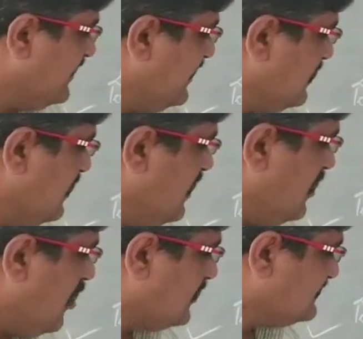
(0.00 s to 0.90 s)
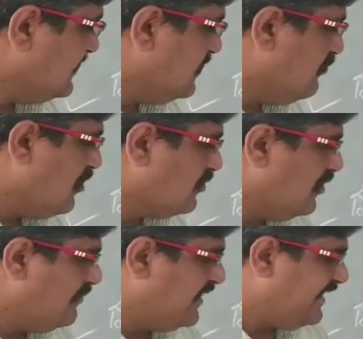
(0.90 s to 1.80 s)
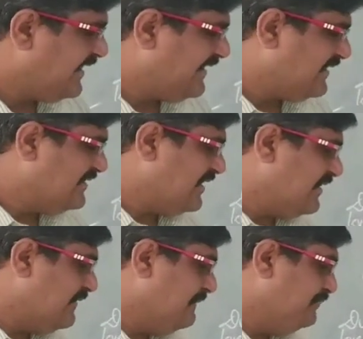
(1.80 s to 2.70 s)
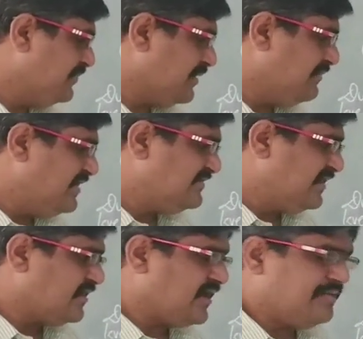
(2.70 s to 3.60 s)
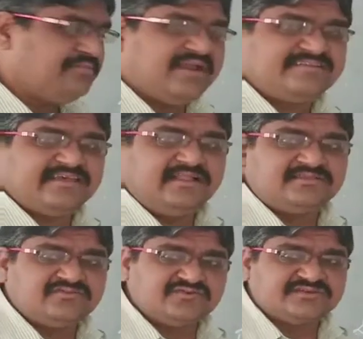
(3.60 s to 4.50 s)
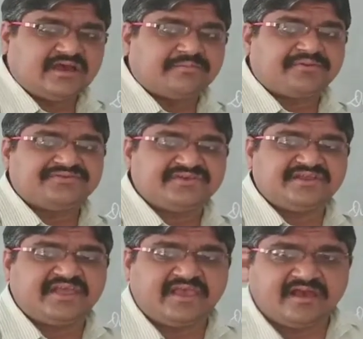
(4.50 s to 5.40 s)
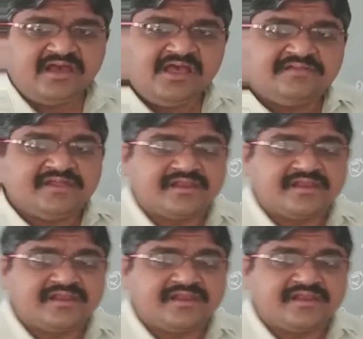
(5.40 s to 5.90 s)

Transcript: Here oxyhemoglobin, it is an that means here red blood cells which are presenting, that